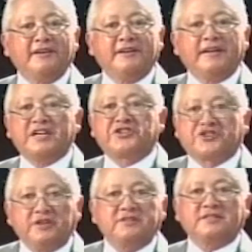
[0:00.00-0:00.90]
that
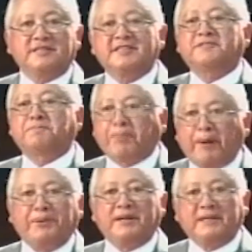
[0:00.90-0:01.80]
justice is
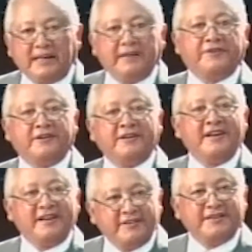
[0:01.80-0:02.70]
properly delivered
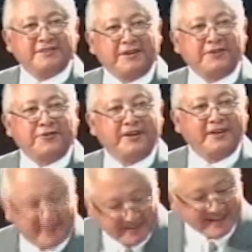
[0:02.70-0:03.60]
in this country.
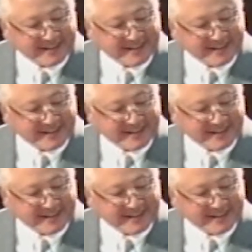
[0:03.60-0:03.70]
I